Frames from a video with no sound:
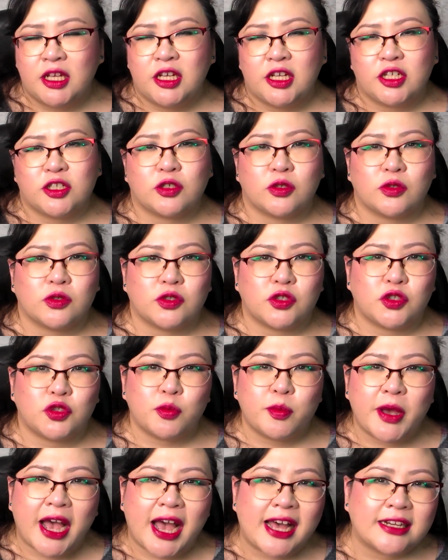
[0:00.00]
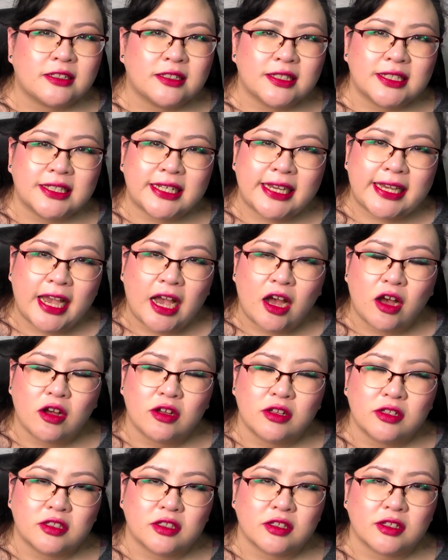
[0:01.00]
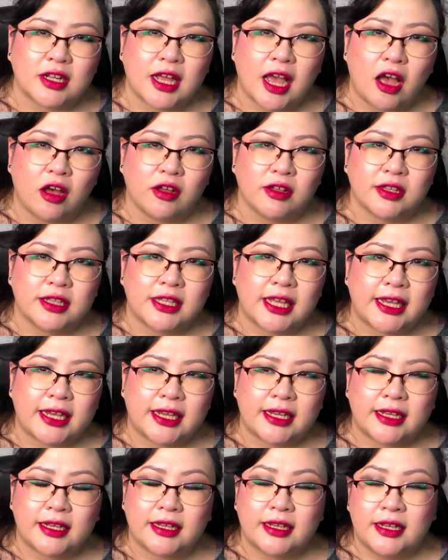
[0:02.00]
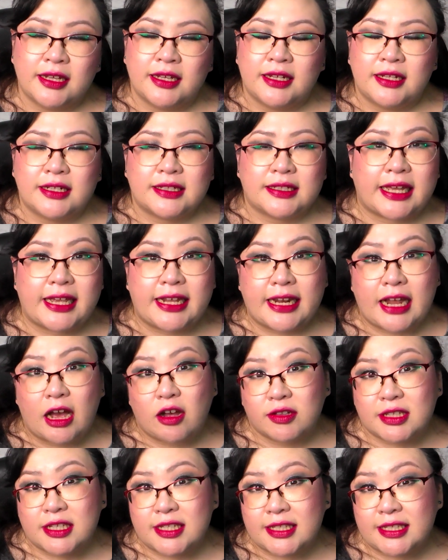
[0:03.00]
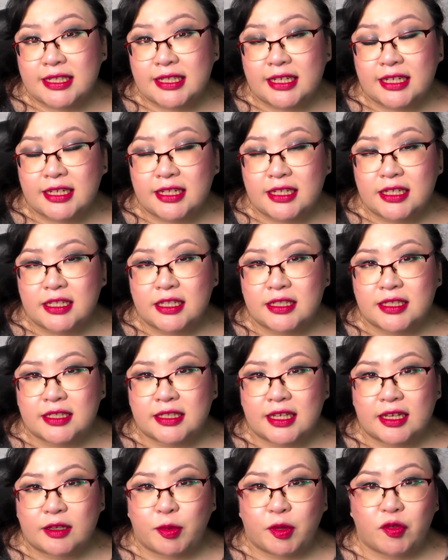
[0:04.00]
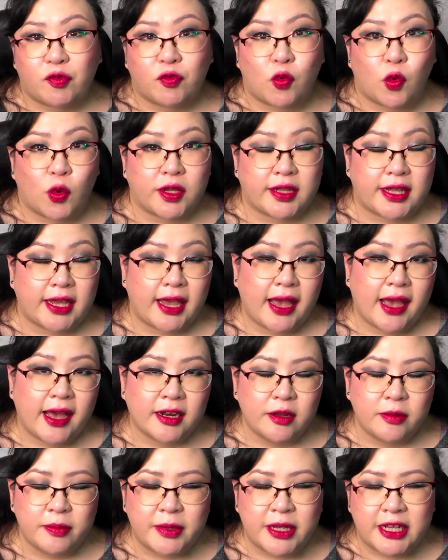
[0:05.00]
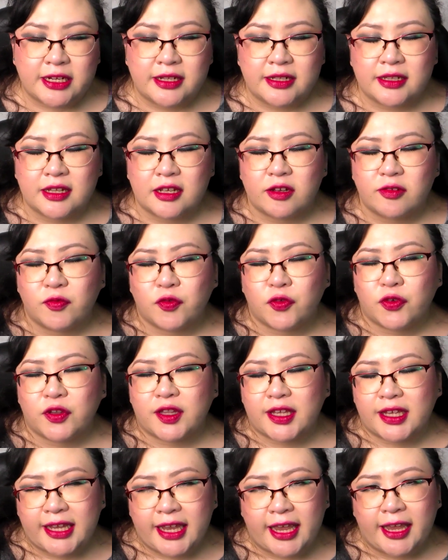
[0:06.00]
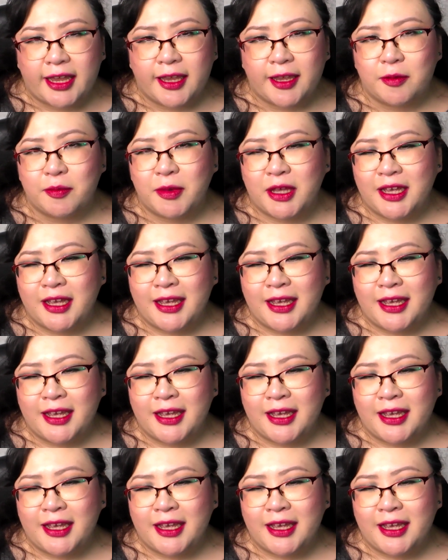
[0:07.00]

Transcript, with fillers: shows you panel layouts on how they laid out the scenes before they animated them for the game.